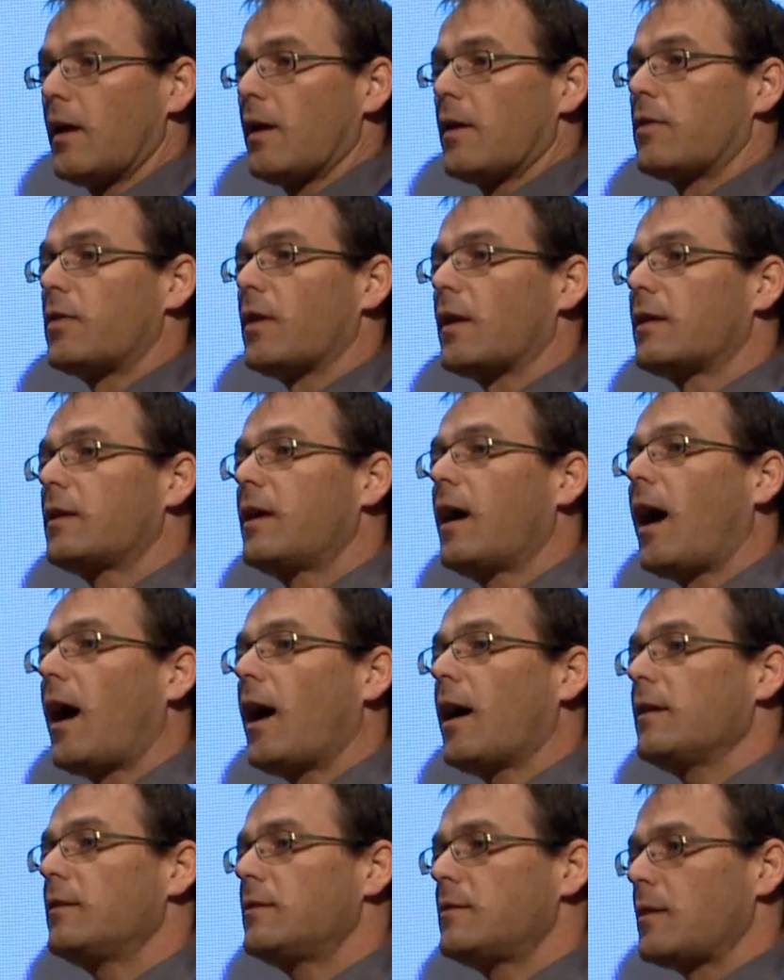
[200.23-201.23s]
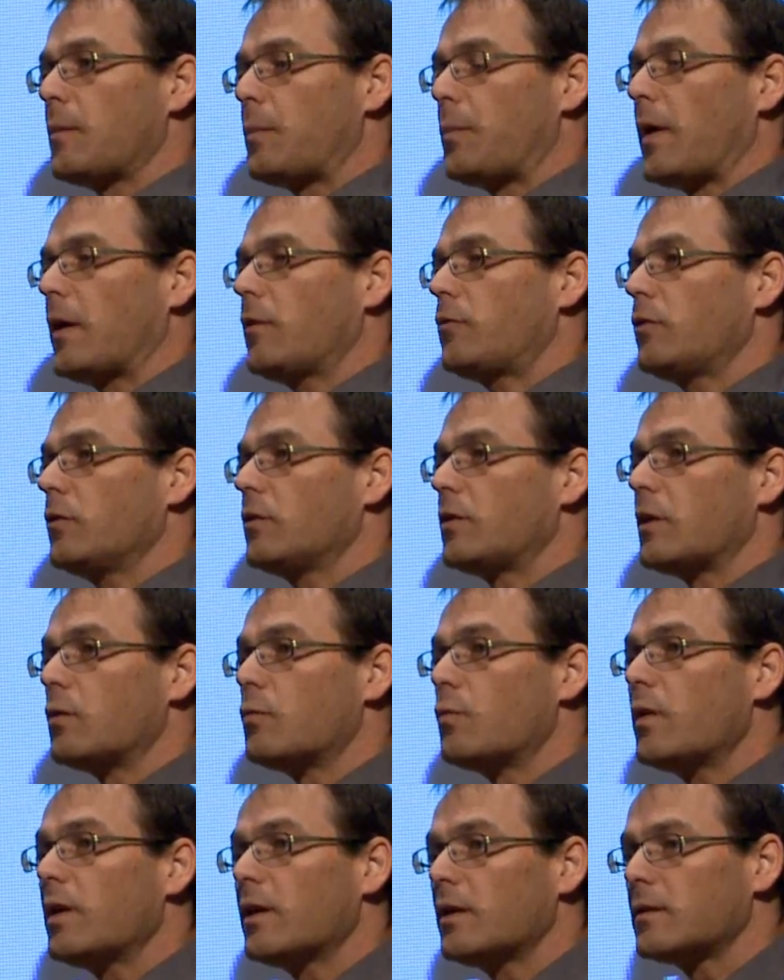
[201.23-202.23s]
that guides the patient in
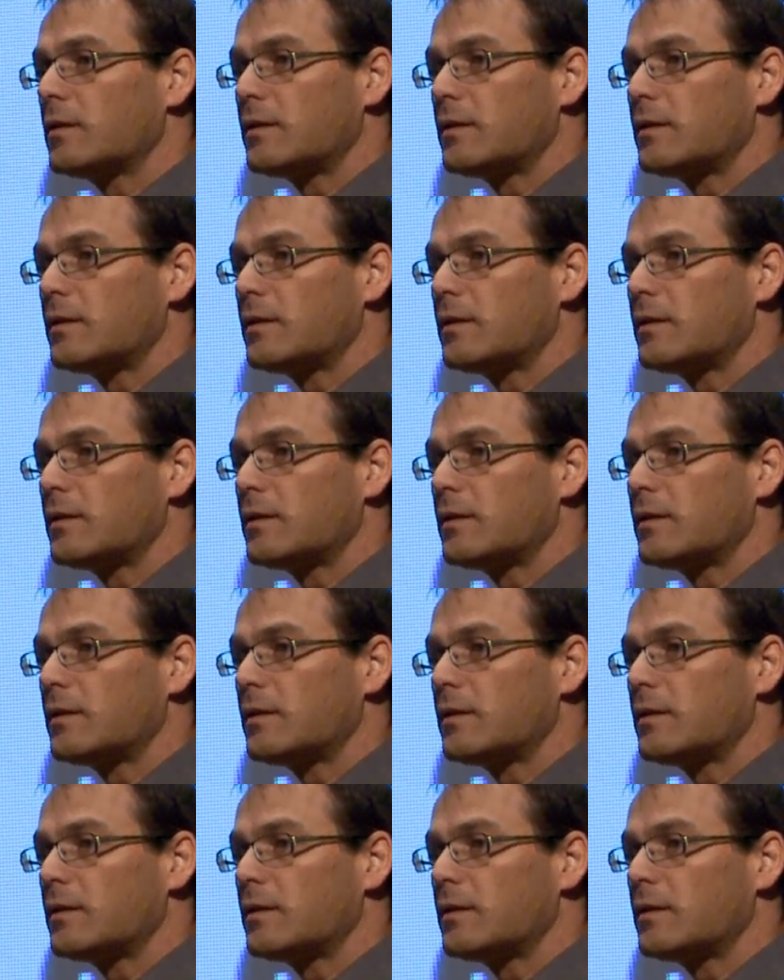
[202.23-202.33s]
real